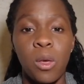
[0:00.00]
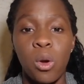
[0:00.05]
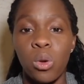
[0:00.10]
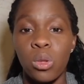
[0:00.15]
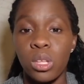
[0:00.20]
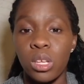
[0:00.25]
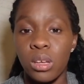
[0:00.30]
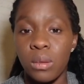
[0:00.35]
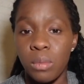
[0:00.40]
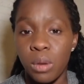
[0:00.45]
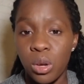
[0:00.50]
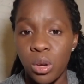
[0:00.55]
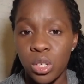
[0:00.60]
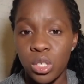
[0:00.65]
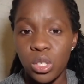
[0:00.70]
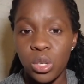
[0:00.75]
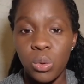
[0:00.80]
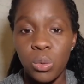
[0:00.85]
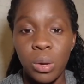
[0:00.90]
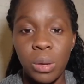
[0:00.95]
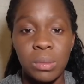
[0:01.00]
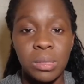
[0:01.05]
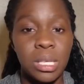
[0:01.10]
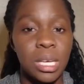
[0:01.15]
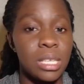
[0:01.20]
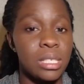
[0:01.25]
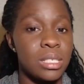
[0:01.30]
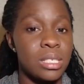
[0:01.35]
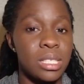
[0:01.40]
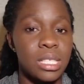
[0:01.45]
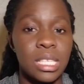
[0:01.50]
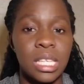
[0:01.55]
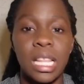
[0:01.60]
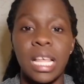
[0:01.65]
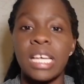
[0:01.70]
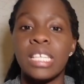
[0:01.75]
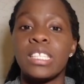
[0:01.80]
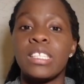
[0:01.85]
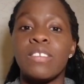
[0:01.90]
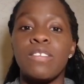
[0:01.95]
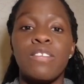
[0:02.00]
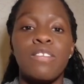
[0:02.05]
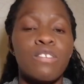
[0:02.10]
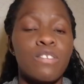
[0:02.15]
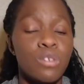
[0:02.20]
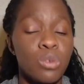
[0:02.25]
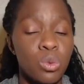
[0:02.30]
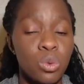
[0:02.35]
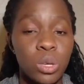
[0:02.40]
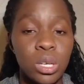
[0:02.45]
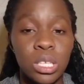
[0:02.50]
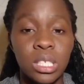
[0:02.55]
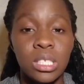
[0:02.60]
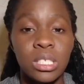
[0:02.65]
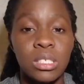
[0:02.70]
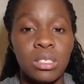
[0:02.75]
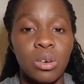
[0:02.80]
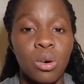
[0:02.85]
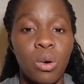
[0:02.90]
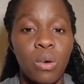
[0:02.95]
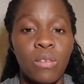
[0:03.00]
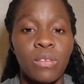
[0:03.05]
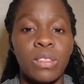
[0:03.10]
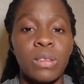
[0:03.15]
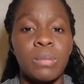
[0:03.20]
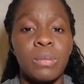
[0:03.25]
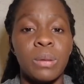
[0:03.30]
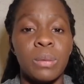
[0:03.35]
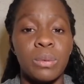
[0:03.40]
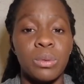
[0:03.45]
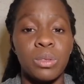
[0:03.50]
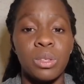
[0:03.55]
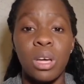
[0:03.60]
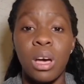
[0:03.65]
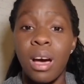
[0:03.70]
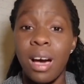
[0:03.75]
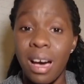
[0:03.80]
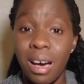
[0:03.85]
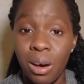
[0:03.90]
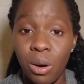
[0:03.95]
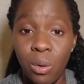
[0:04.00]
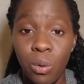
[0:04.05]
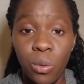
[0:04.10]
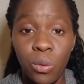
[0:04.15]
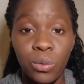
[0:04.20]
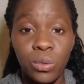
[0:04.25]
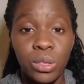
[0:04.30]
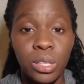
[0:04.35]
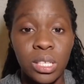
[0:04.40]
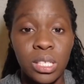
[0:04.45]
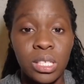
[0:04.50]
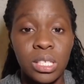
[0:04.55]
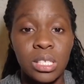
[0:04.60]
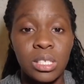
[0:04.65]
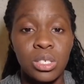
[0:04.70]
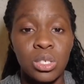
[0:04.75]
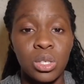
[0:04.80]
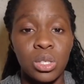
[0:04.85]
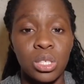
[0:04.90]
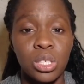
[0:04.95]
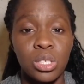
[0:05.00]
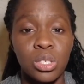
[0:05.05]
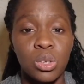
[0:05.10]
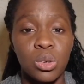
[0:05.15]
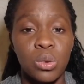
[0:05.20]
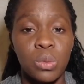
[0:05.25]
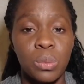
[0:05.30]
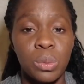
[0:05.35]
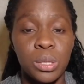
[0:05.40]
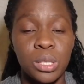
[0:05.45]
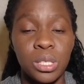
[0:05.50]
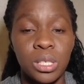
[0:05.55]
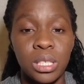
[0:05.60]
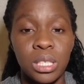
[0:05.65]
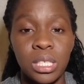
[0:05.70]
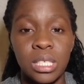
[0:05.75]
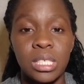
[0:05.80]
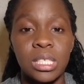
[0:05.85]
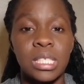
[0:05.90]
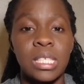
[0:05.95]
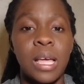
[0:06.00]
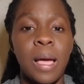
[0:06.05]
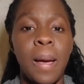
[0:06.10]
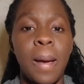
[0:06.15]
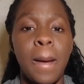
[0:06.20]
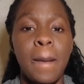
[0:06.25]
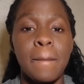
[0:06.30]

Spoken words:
or the immigration website to see like the full list of the people that are on this shortage occupation list.